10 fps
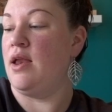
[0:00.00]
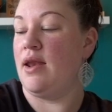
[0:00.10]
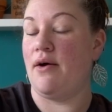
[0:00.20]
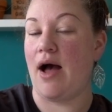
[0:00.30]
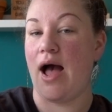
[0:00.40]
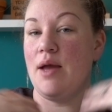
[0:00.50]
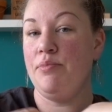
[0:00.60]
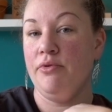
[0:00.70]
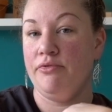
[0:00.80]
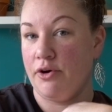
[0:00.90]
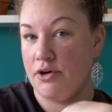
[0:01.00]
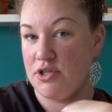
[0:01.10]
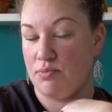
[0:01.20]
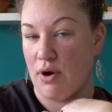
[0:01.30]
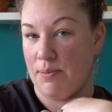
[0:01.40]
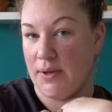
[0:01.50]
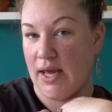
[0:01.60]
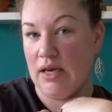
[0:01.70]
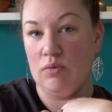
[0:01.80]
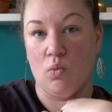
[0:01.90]
Now I prefer to
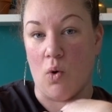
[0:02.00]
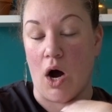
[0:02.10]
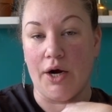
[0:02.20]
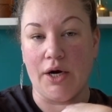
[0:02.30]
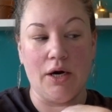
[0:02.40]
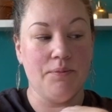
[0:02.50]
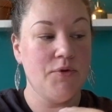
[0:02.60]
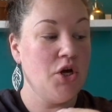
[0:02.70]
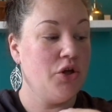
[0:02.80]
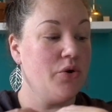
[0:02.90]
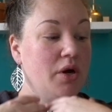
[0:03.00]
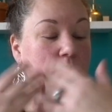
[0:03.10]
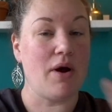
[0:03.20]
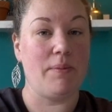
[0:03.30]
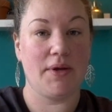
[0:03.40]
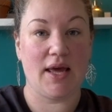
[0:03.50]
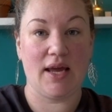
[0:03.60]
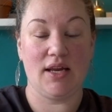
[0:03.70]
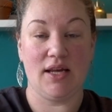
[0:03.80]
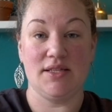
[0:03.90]
propagate in water. You can
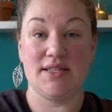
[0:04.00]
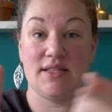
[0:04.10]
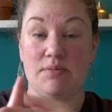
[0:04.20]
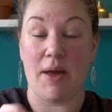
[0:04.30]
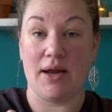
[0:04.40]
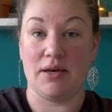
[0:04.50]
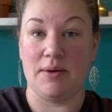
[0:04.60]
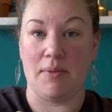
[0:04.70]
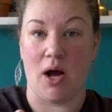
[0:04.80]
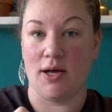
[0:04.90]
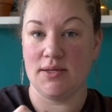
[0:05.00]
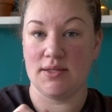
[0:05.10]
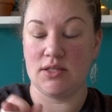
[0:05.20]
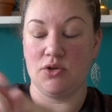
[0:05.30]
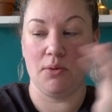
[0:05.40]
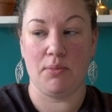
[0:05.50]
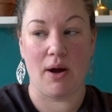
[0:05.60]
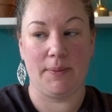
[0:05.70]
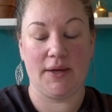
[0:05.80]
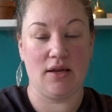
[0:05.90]
propagate in sphagnum moss. You can
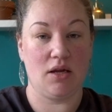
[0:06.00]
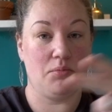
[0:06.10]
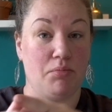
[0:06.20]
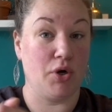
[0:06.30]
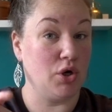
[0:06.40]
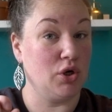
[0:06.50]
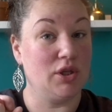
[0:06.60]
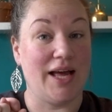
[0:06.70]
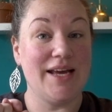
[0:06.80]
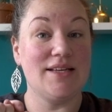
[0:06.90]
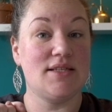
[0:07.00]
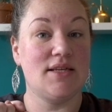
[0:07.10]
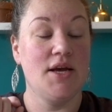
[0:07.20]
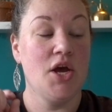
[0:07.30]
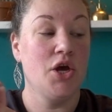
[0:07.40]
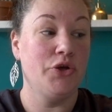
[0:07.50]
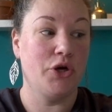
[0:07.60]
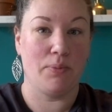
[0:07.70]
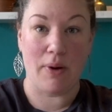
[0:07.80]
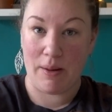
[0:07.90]
propagate in perlite. You
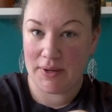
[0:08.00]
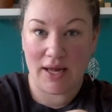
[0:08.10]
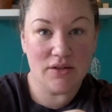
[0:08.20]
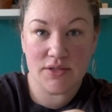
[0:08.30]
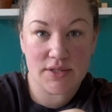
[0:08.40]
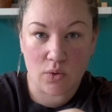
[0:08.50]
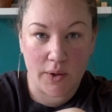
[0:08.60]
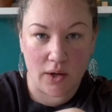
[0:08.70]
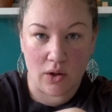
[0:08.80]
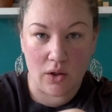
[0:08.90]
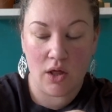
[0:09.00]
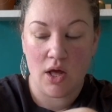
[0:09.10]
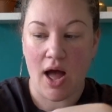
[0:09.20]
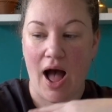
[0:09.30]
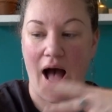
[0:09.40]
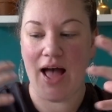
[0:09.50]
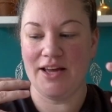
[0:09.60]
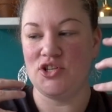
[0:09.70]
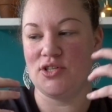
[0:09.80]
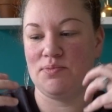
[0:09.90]
could propagate in soil.
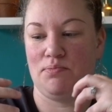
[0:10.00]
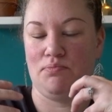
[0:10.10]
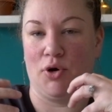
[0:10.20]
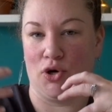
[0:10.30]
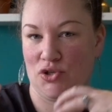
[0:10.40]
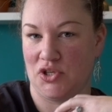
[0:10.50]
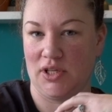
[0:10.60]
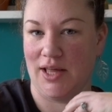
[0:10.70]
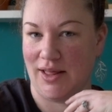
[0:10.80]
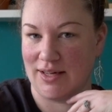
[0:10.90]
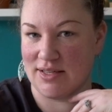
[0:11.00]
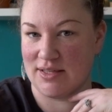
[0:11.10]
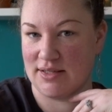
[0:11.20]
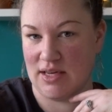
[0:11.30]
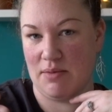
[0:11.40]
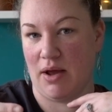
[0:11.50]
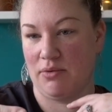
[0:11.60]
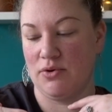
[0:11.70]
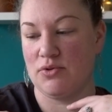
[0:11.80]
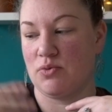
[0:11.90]
I just personally like to see my
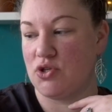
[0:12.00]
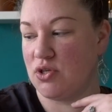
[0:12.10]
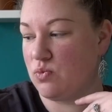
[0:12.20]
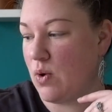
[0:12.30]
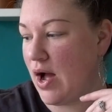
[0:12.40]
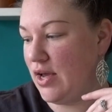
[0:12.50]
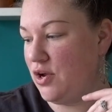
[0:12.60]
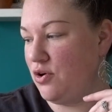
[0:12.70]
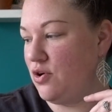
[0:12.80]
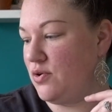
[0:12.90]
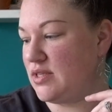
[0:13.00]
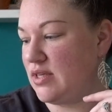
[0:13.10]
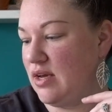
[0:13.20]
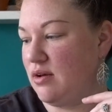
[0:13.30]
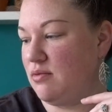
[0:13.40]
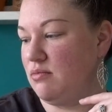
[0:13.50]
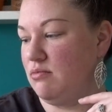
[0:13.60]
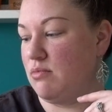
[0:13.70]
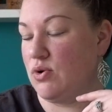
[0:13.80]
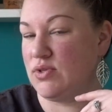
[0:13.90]
roots, which is why you're noticing
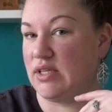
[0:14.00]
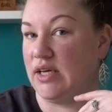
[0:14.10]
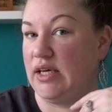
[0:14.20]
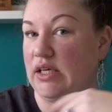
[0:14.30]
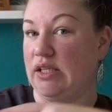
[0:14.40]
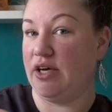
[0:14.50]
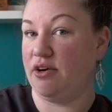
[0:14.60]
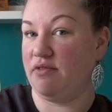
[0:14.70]
mostly clear